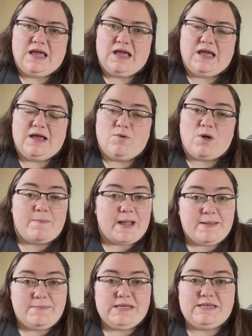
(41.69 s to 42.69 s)
Well, my
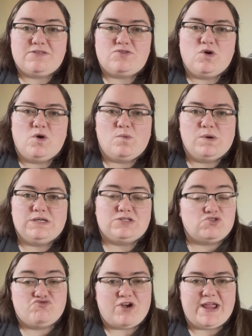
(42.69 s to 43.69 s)
immediate thought was
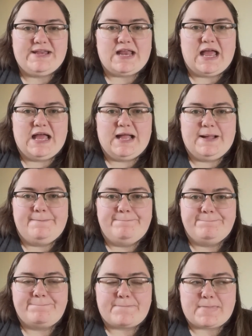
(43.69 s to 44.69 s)
great.
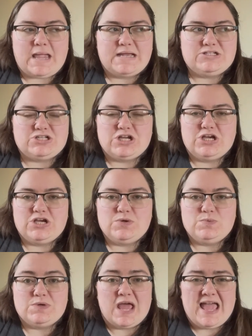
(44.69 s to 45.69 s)

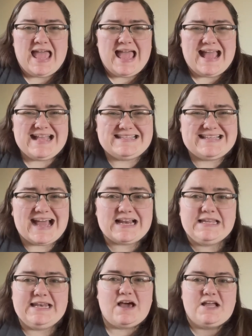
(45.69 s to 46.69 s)
Don't
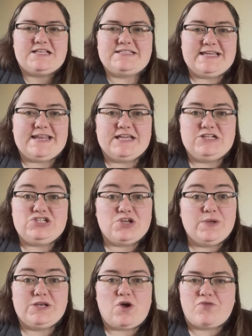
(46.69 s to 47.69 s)
exactly like sitting and
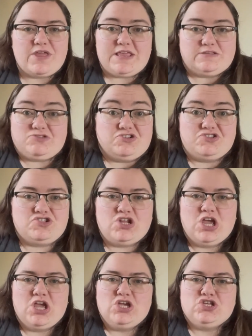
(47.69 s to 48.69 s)
doing nothing. It's
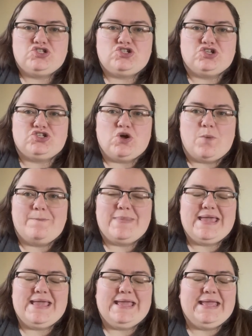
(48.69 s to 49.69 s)
just not
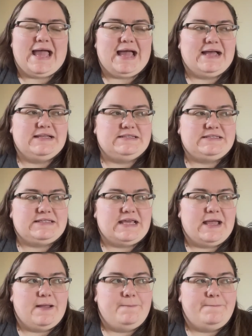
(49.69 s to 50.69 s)
me.
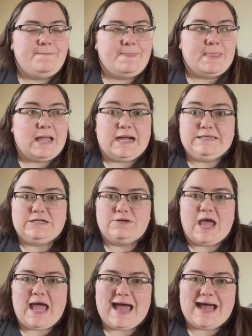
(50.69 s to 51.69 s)
And I don't know
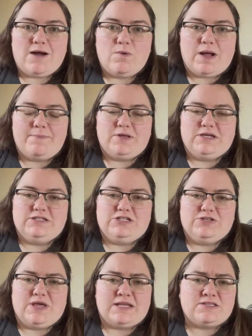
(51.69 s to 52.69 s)
how I'm going to
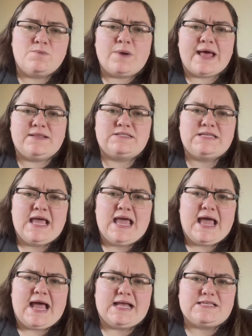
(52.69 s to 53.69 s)
do that. Someone else
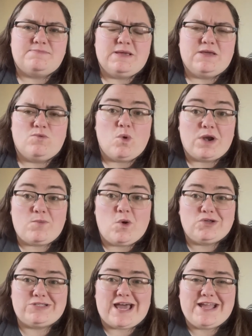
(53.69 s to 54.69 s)
asked me what it
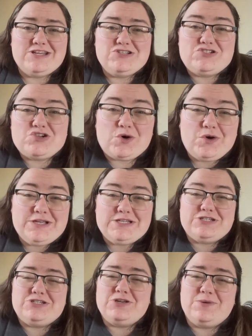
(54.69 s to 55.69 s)
was that I enjoyed
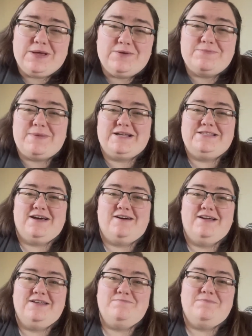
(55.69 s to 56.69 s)
doing with my
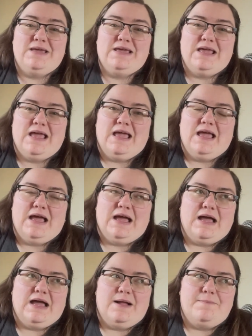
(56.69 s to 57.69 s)
time.
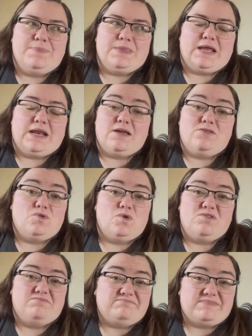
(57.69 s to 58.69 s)
And I
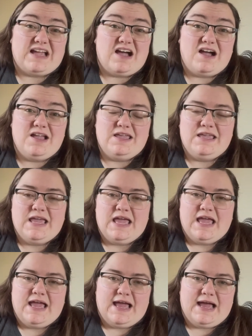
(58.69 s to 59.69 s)
thought, I
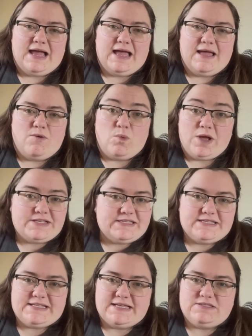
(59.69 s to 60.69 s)
work
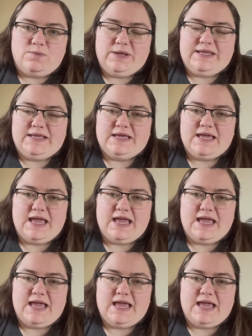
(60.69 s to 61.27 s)
6 days a week.